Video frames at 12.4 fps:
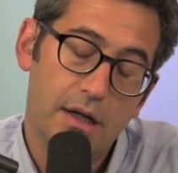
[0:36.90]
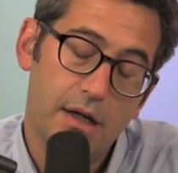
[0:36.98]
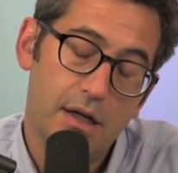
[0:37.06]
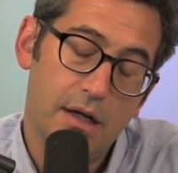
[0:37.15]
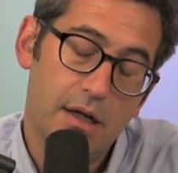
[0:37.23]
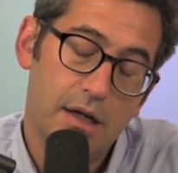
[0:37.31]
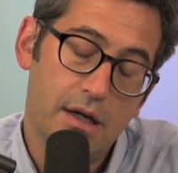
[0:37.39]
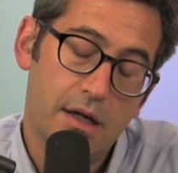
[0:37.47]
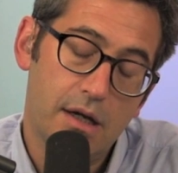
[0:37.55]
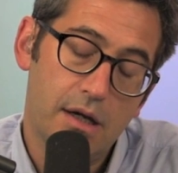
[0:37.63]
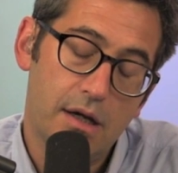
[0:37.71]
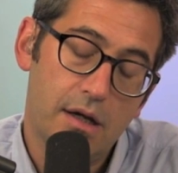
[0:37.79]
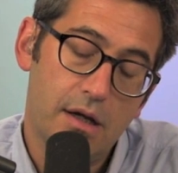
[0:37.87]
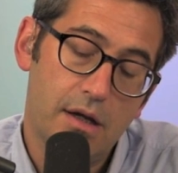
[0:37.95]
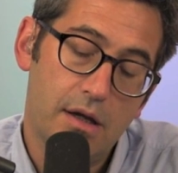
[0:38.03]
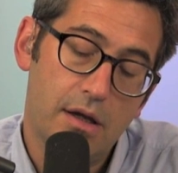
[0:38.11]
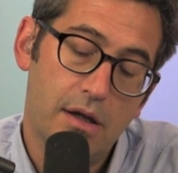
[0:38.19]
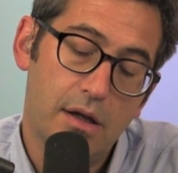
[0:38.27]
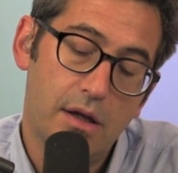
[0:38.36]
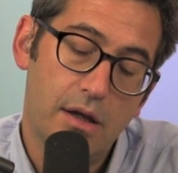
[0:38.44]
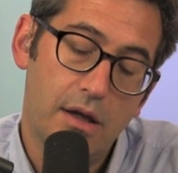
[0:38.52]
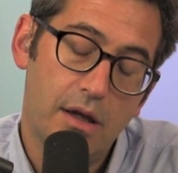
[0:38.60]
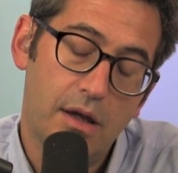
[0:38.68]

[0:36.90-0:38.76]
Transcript: [no speech]